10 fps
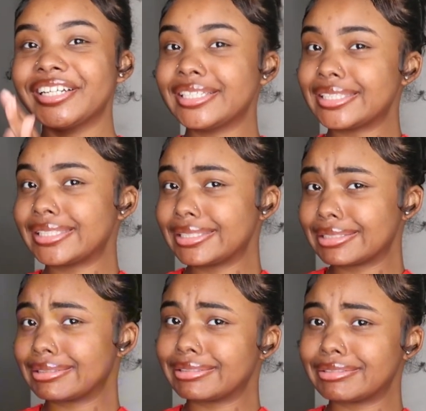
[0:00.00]
it's the
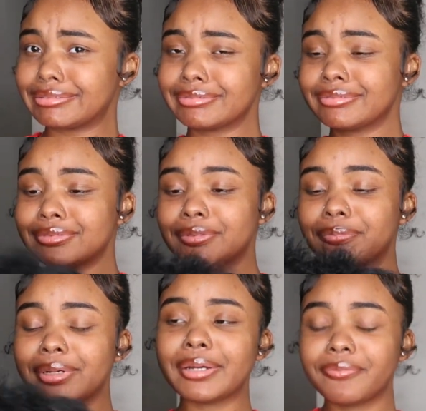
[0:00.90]
going
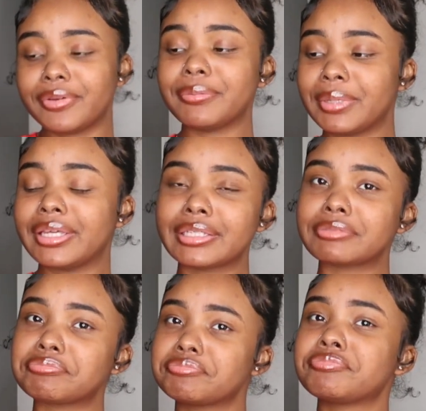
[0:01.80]
but for me,
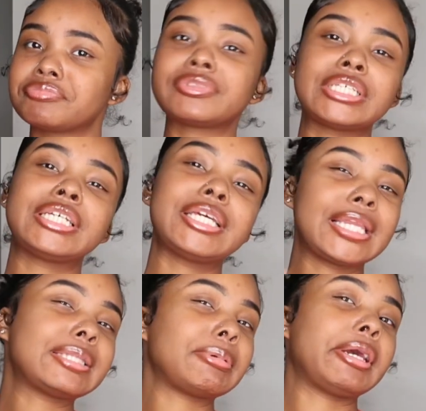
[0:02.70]
you
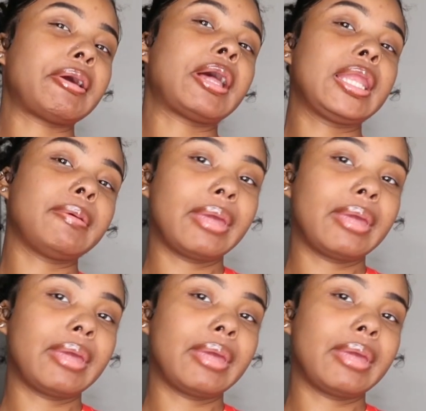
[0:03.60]
let them air out love